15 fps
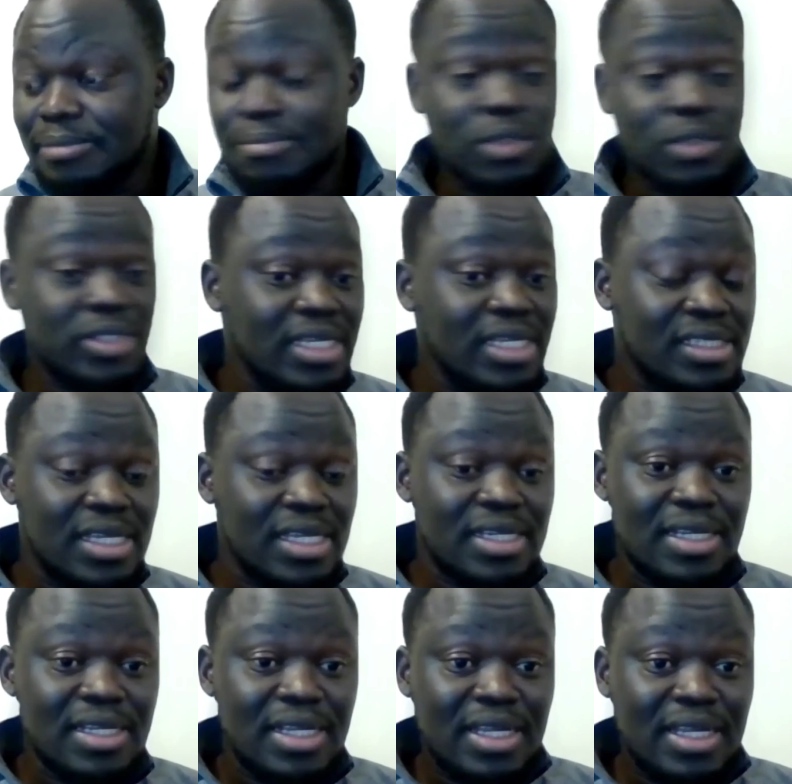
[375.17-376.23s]

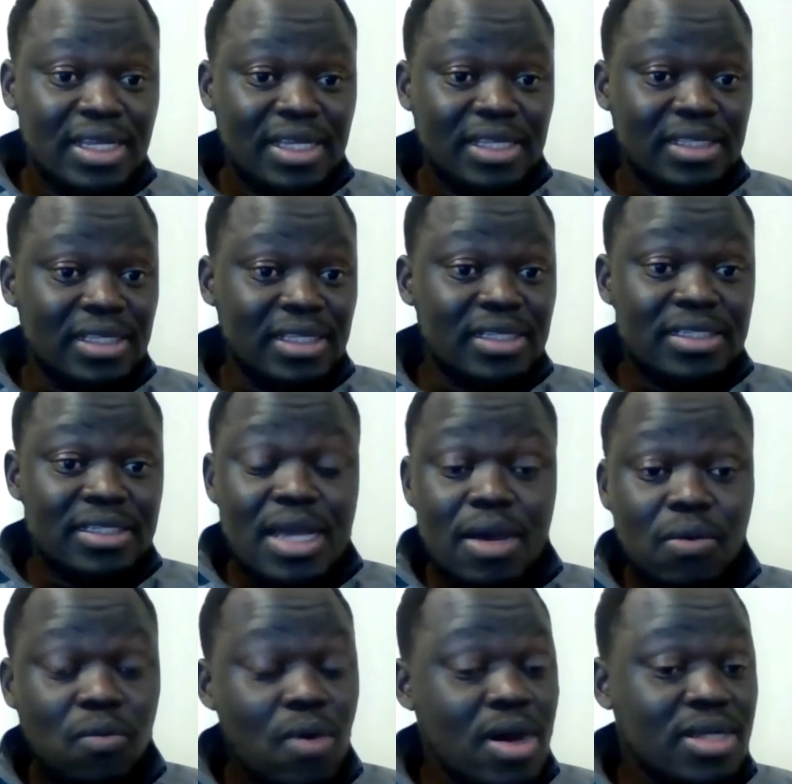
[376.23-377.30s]
protested. They did
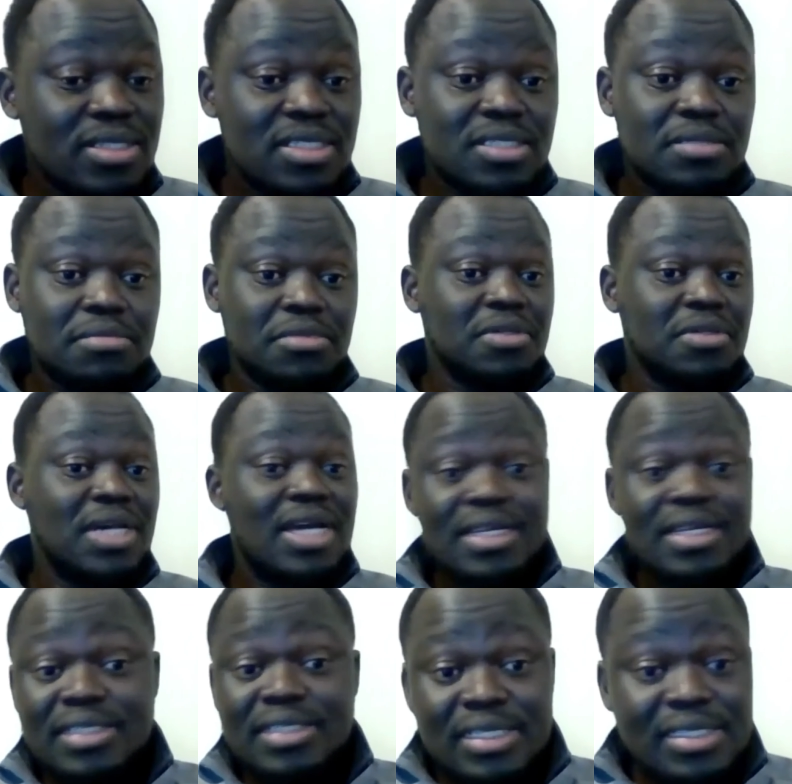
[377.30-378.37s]
not want.
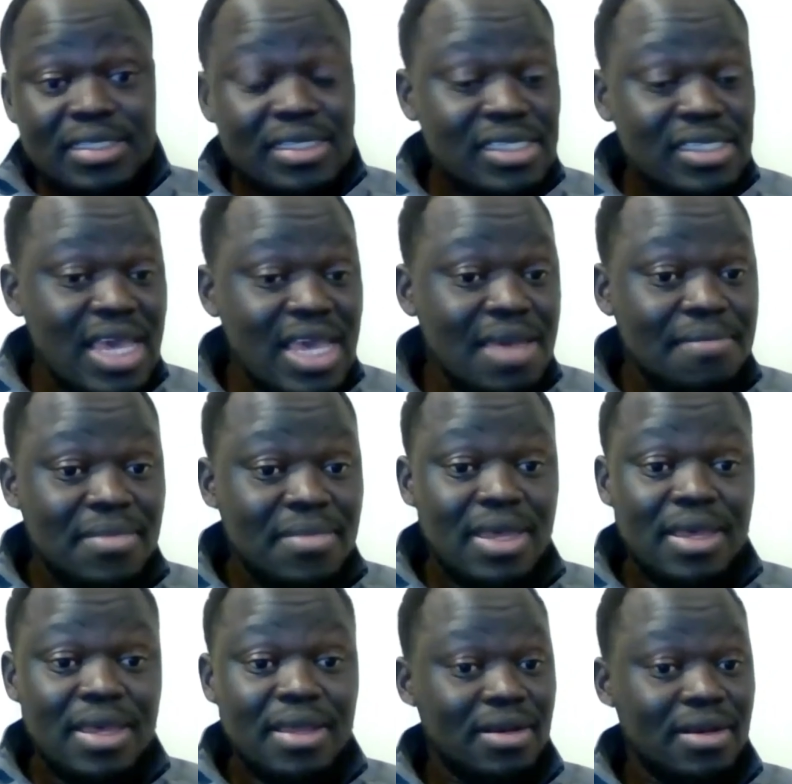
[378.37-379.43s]
Ugandan did the same,
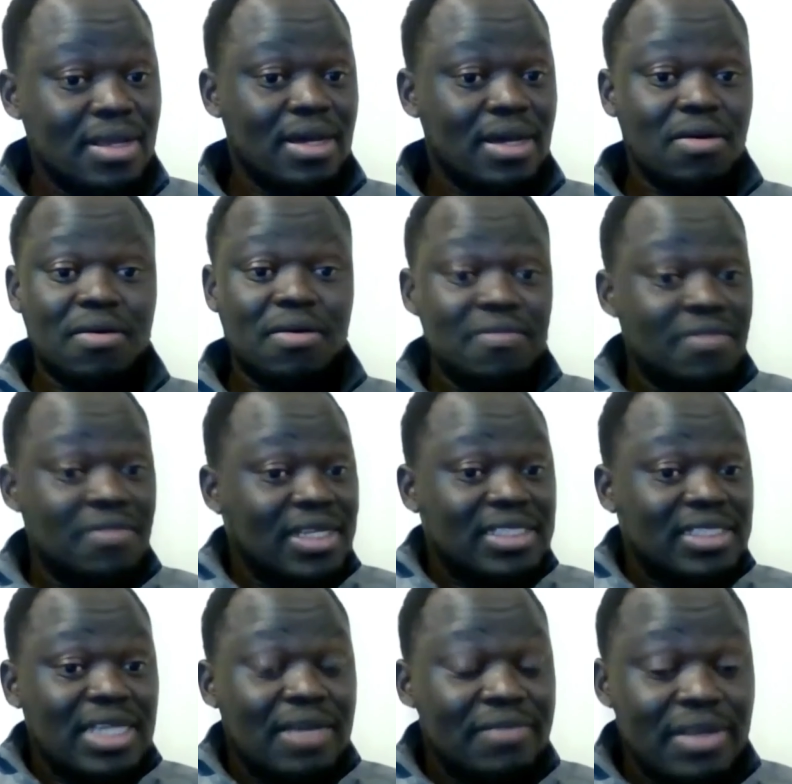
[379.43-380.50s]
and
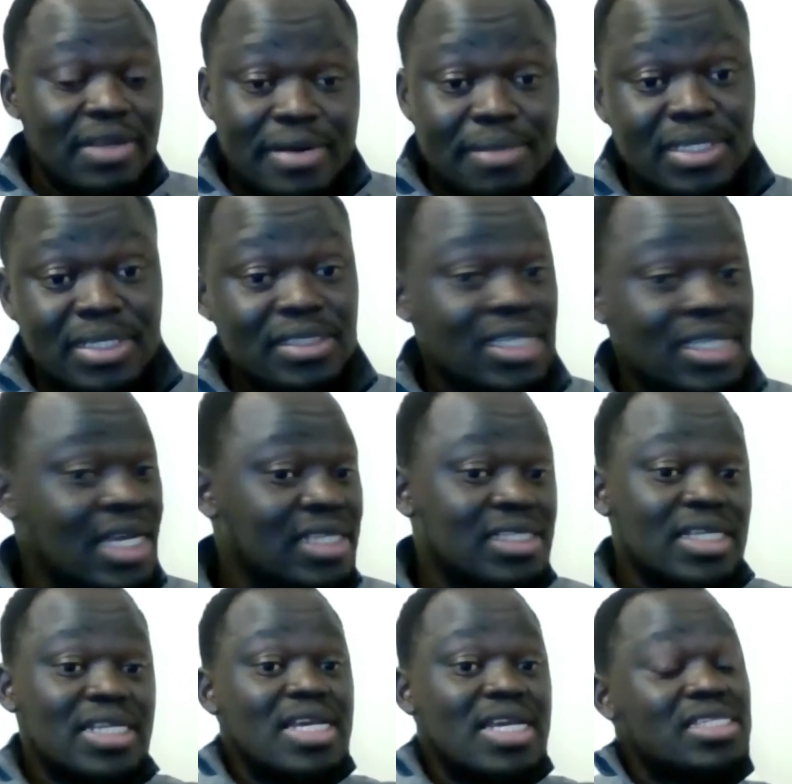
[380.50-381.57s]
conflicts have erupted.
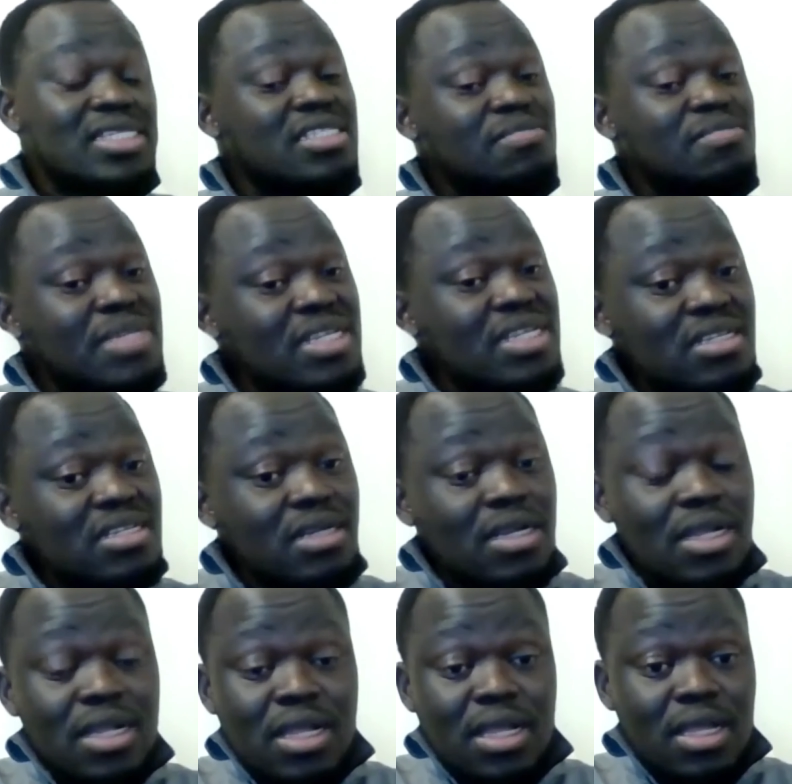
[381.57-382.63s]
Tanzania, it's been
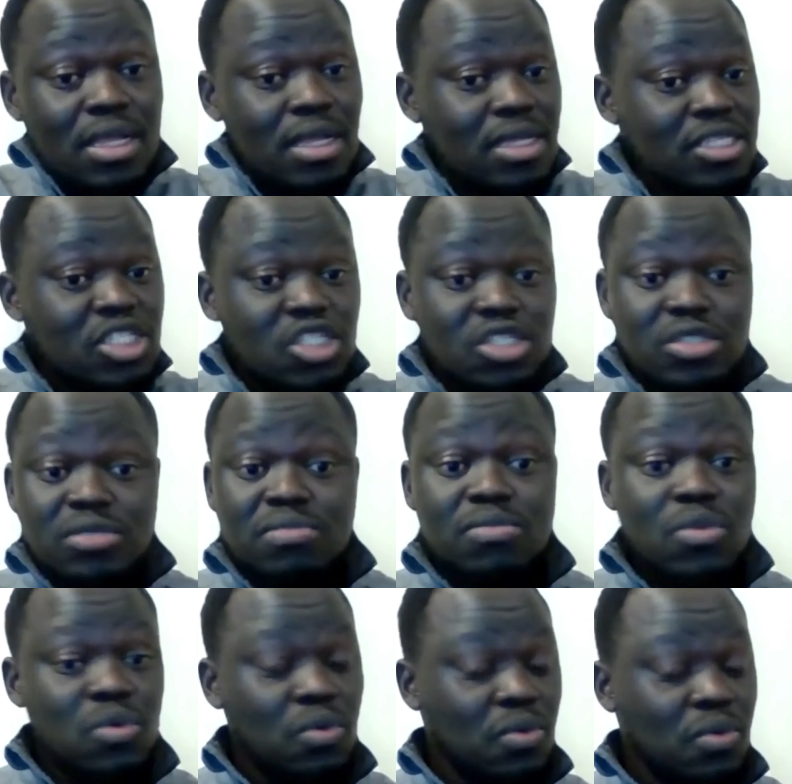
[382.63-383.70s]

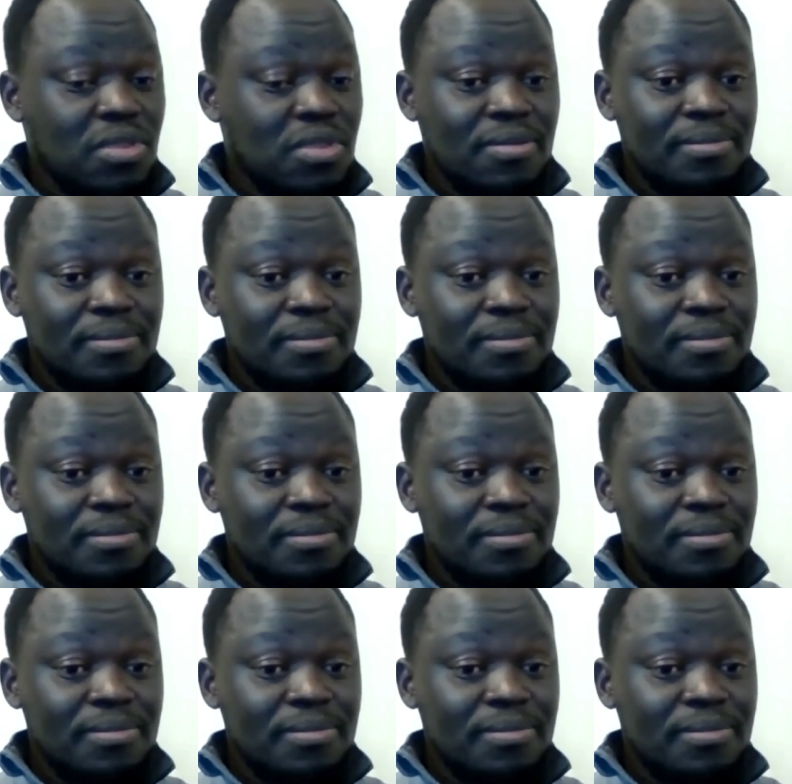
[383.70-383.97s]
smooth.